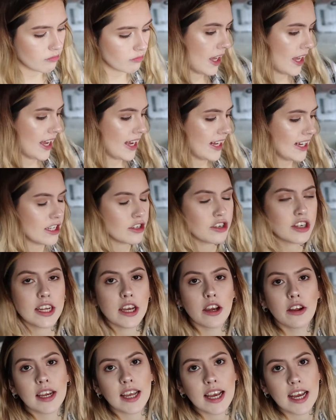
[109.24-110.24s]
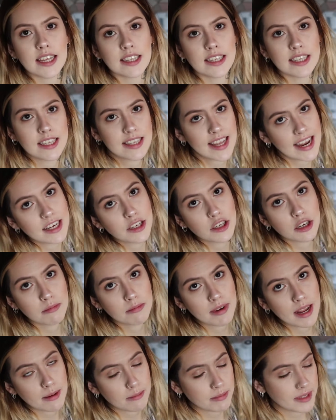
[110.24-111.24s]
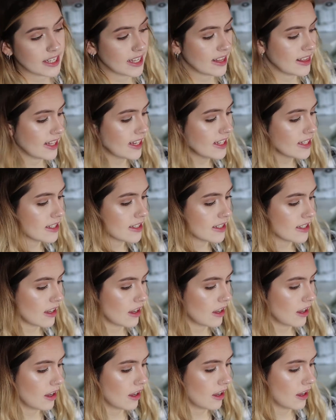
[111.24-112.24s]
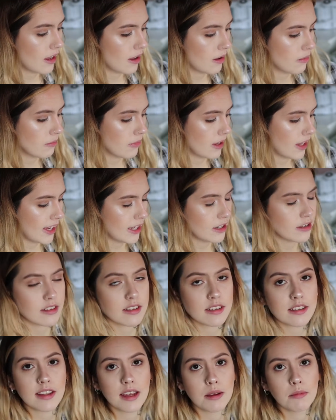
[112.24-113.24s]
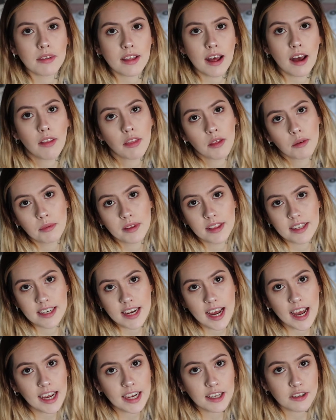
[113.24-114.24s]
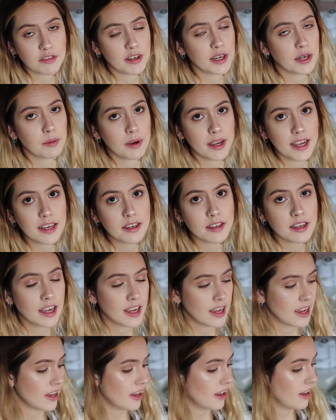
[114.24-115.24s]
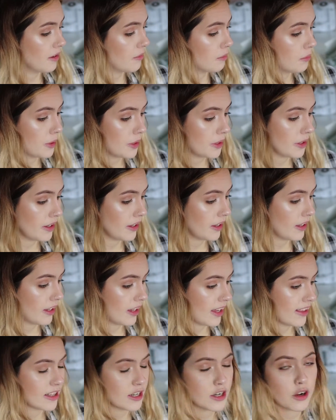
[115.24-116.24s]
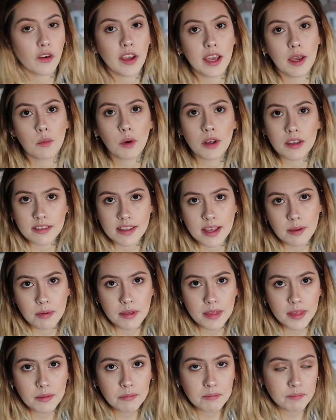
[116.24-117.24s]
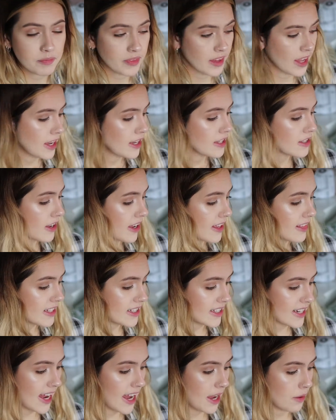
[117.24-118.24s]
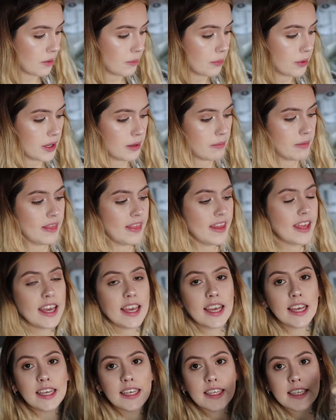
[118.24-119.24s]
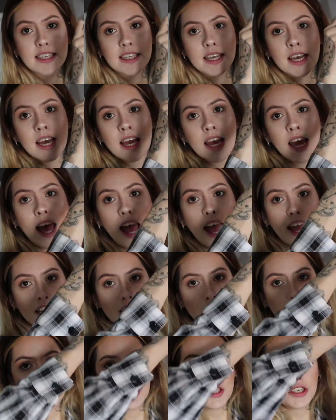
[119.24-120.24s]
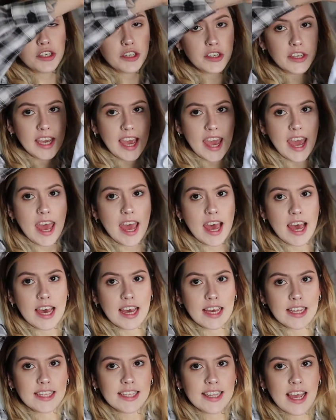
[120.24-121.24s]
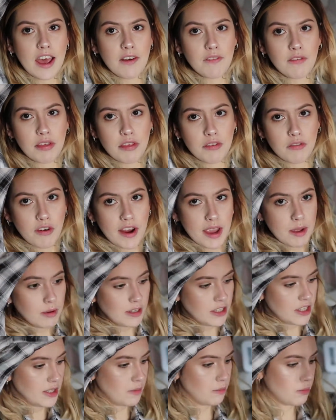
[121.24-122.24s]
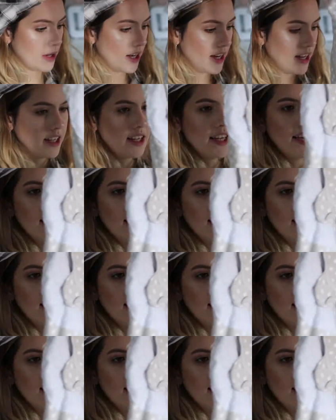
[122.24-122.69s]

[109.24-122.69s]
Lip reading: He literally only has his daytime naps in this. He doesn't sleep without them in the day, it's really weird. But in the night he won't sleep in them. So in the day we put him in these. And you do get a set of 3, which is brilliant.